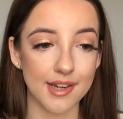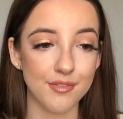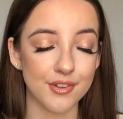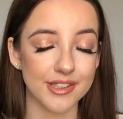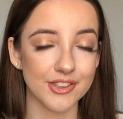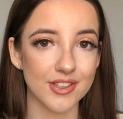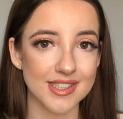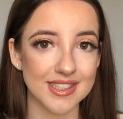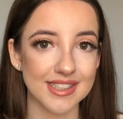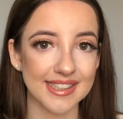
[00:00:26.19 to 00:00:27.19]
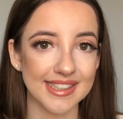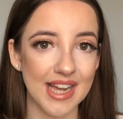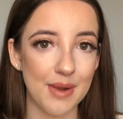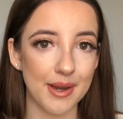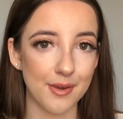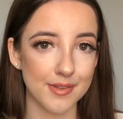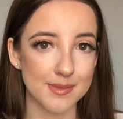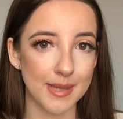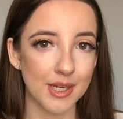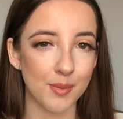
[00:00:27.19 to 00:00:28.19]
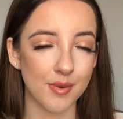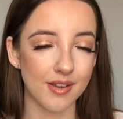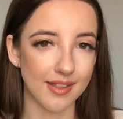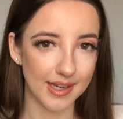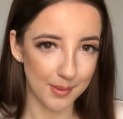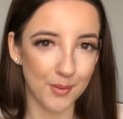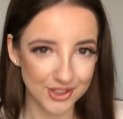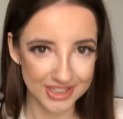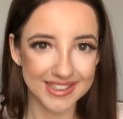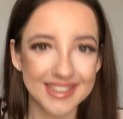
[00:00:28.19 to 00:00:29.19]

if you're interested in how I got this makeup look, then keep watching.